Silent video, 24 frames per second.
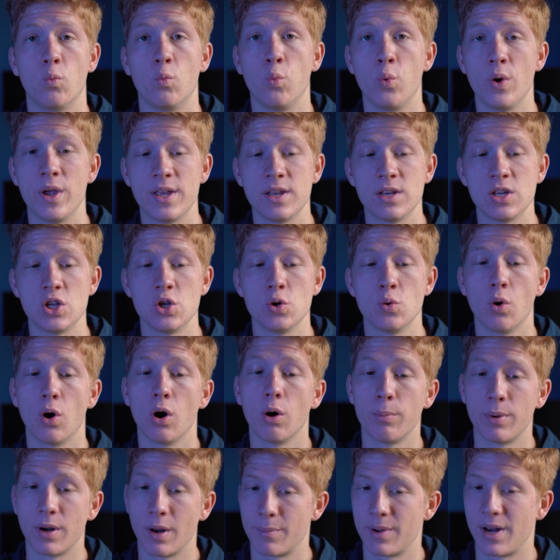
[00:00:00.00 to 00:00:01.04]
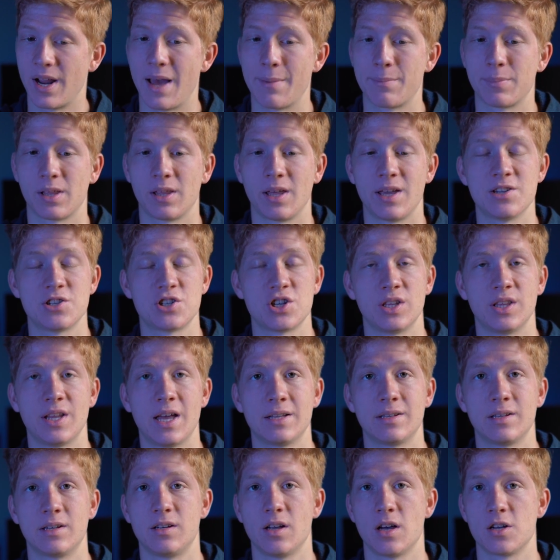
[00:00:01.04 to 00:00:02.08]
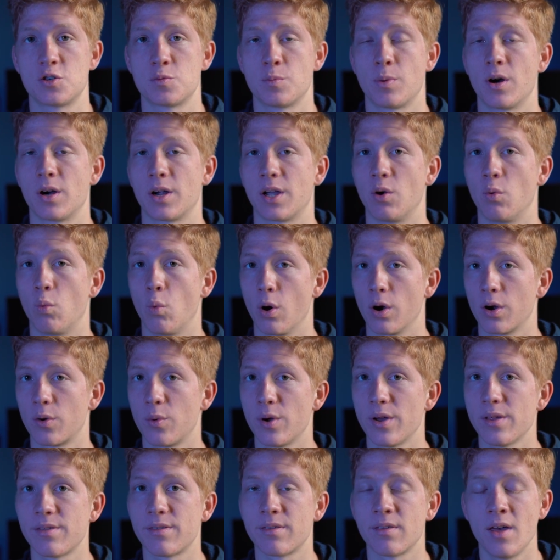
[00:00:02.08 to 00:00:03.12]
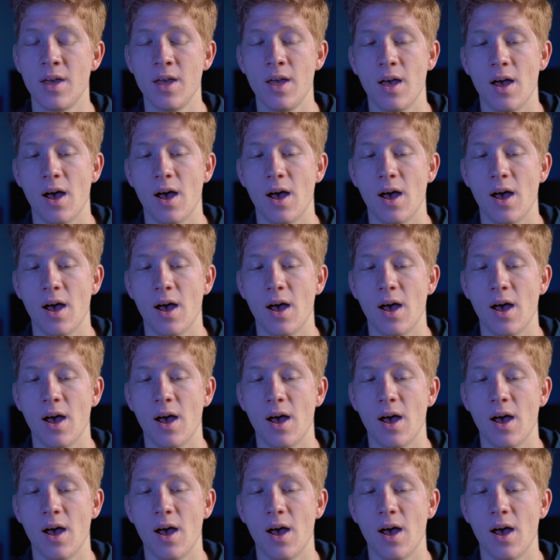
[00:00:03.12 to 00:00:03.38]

when you open up an application that the touch bar can work with.